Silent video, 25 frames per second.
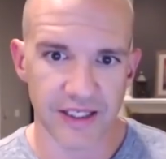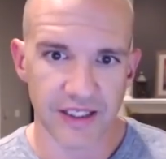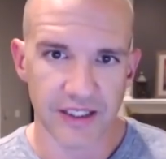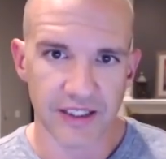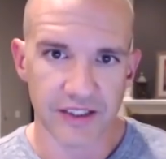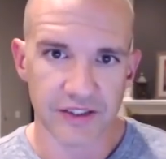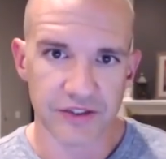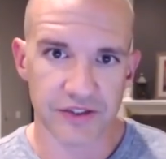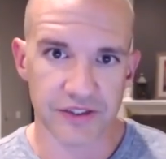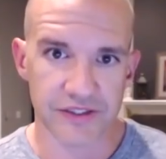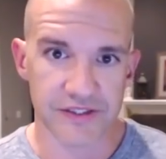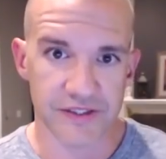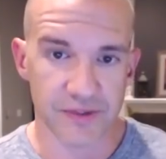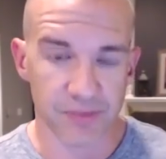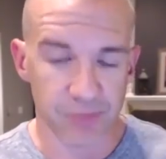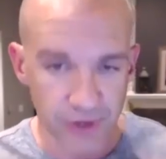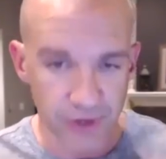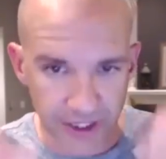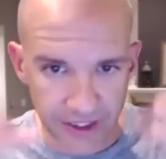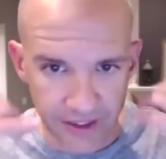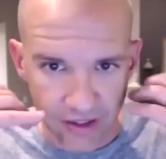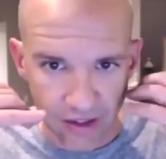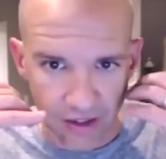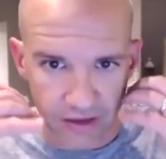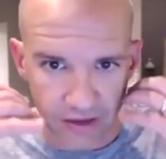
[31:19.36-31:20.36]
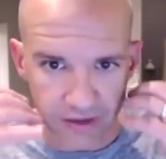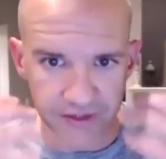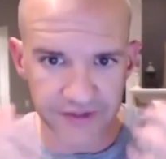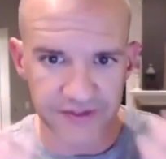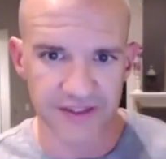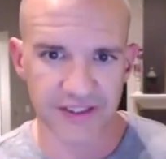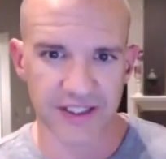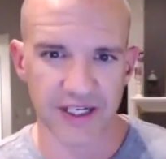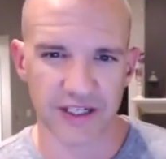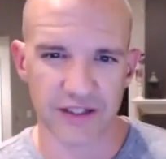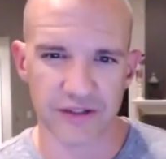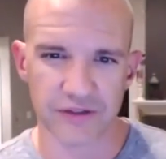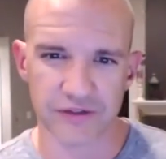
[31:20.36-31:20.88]
She's the play caller to
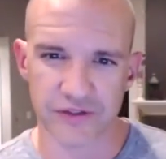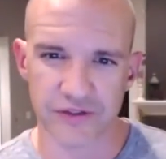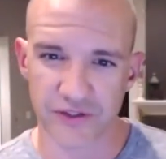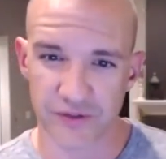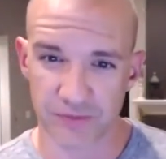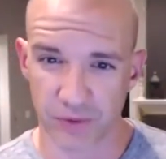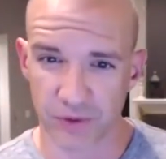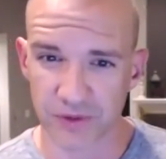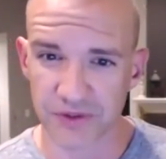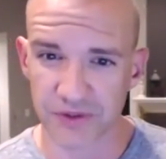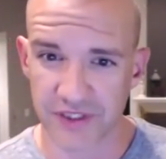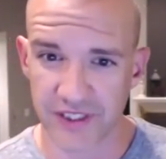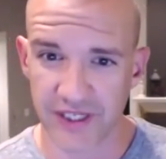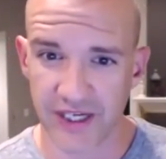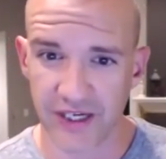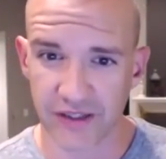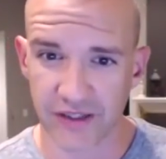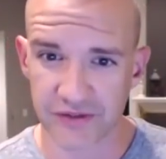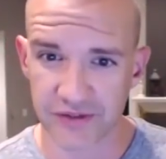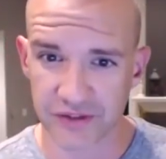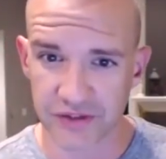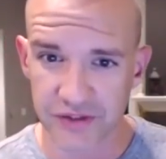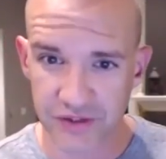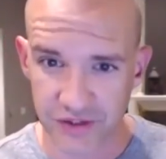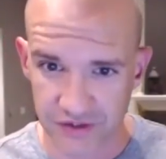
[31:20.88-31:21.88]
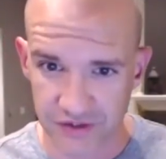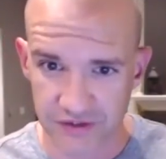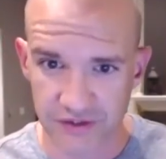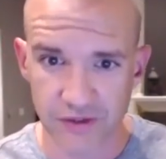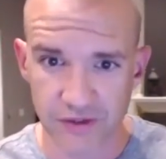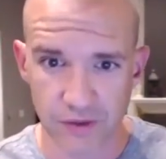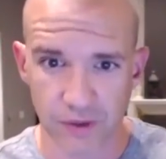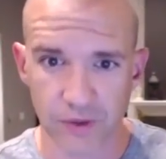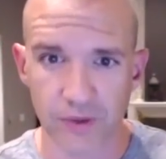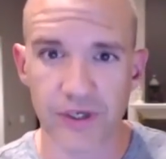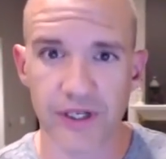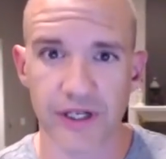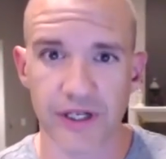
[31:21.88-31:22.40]
kind of use a sports analogy. She's the
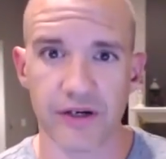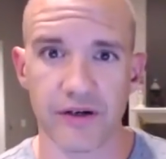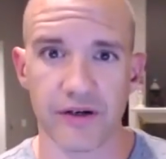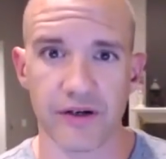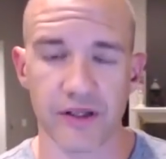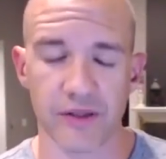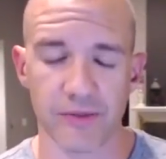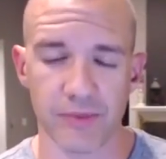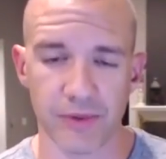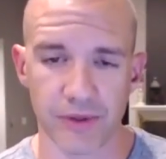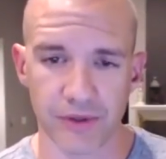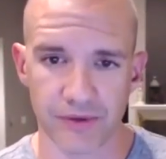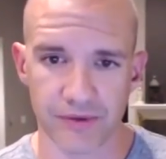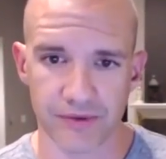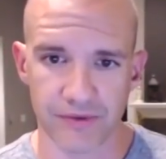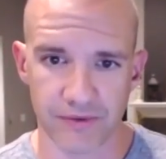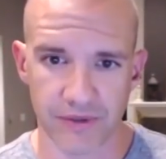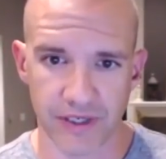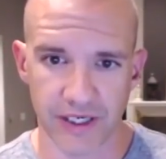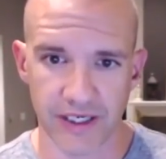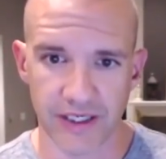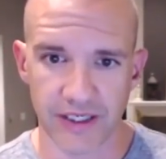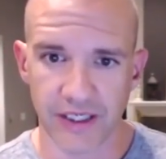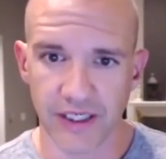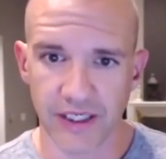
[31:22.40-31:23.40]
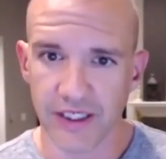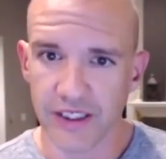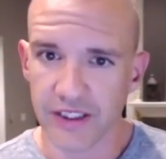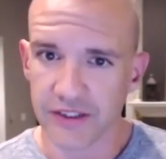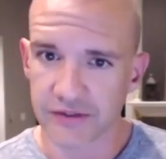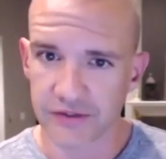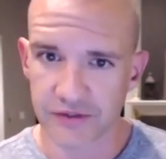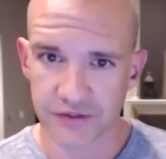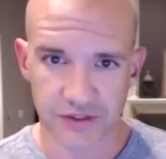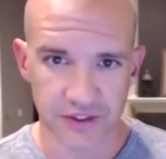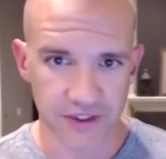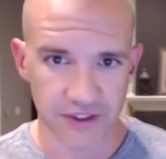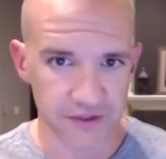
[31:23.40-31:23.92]
coordinator in the booth, right? So
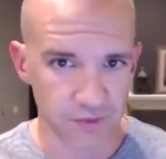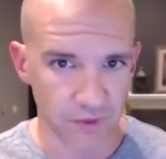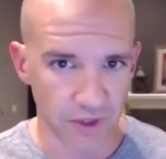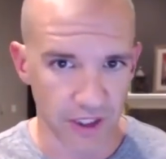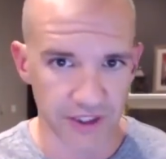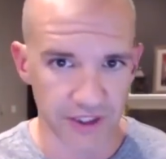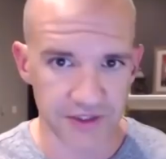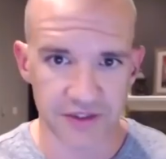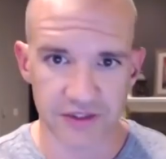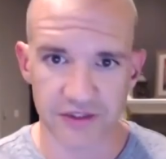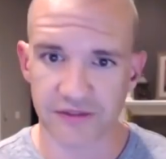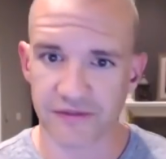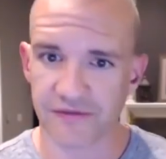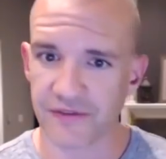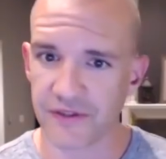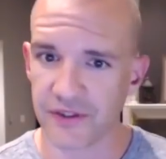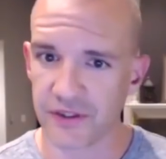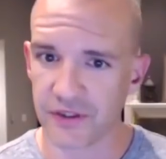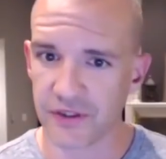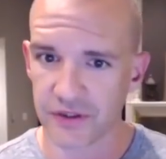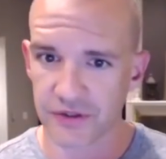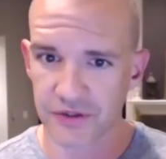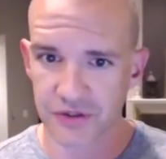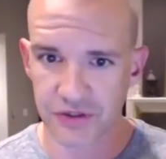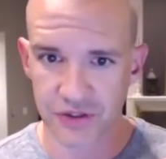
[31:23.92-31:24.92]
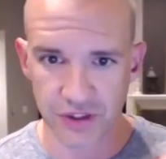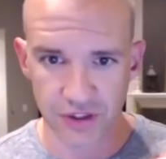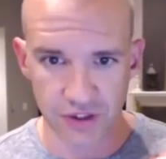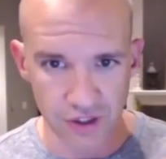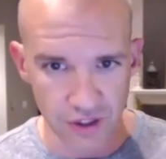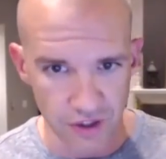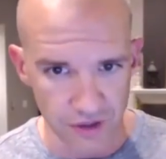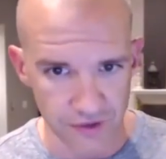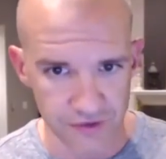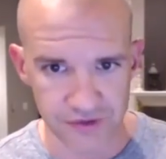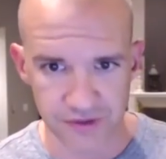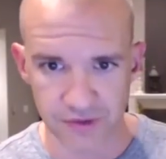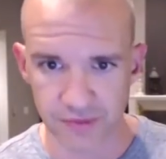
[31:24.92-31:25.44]
she's watching the field. She
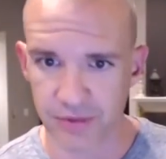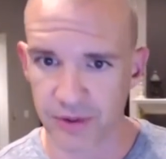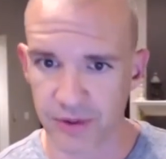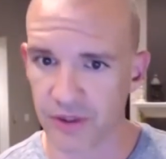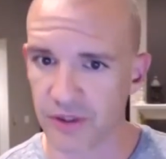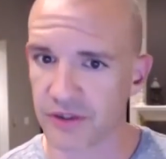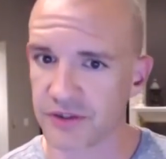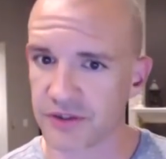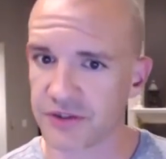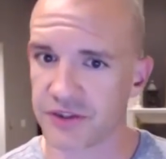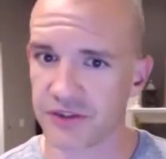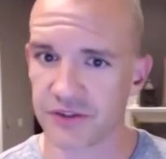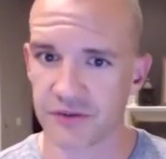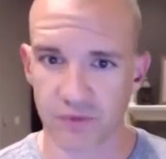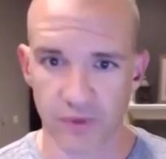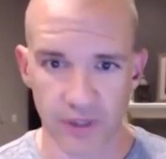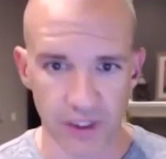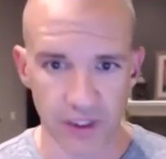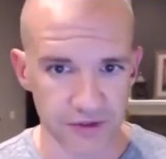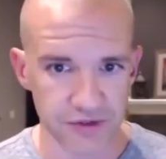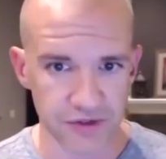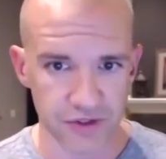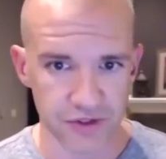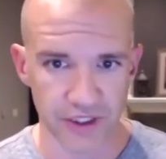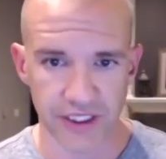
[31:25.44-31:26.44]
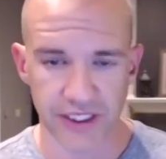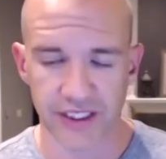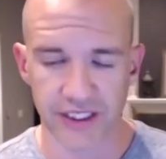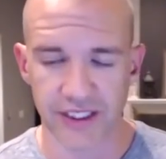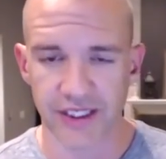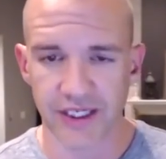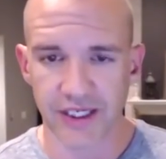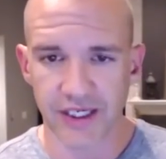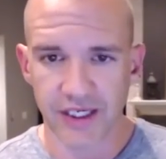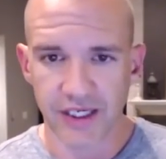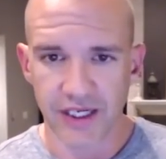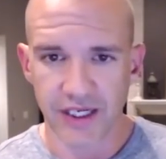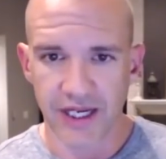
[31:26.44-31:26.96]
knows the book. She's well trained,
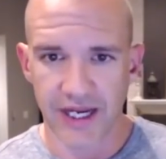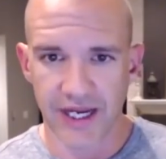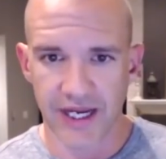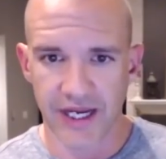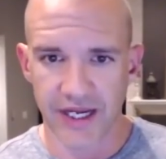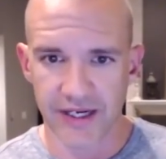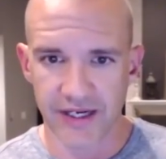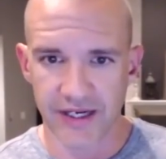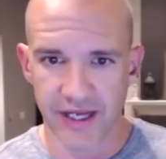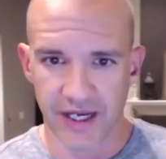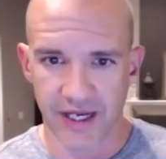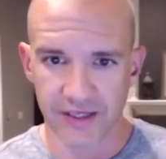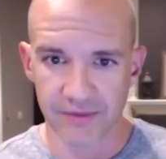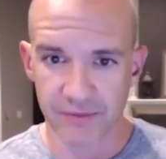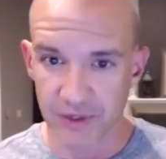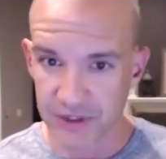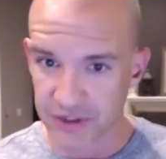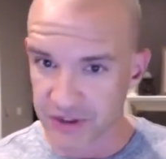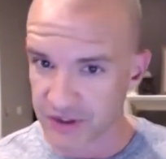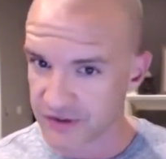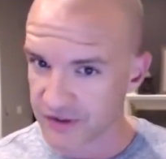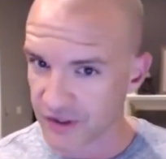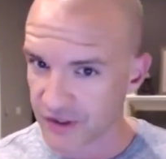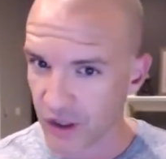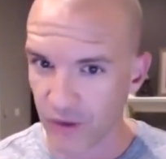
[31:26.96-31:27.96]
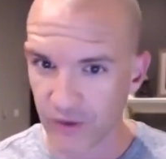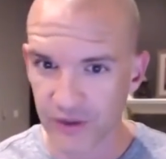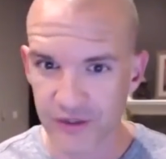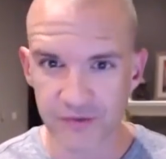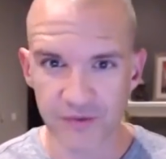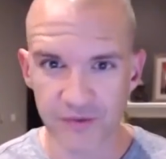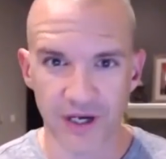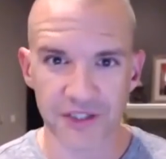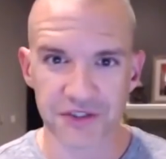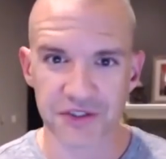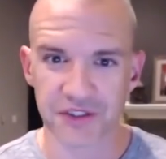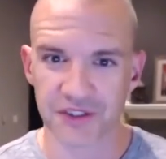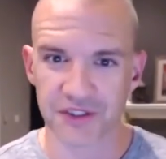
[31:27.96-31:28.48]
and, and but she's always
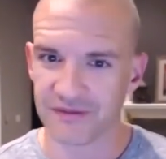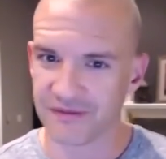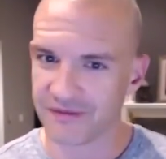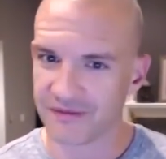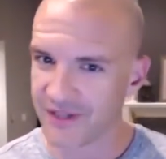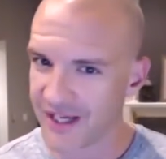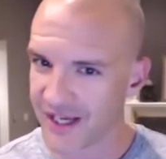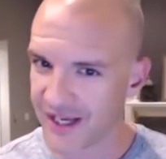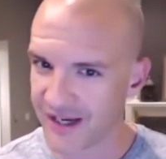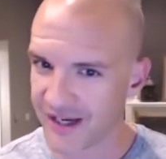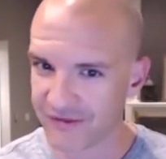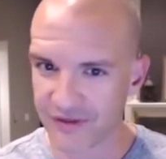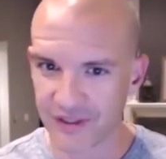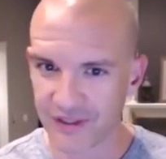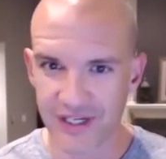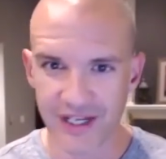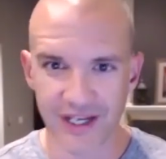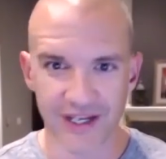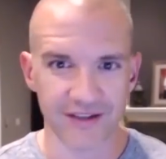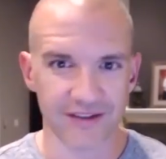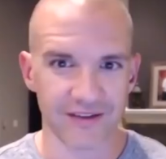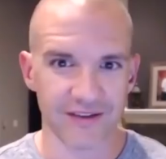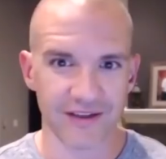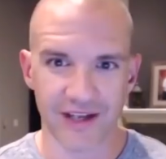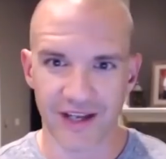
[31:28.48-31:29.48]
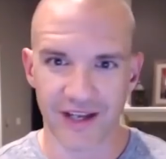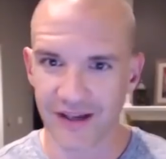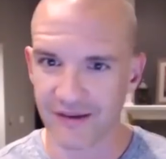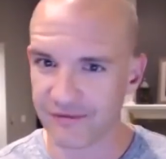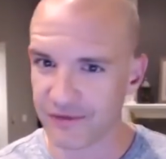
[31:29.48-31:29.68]
watching every day, every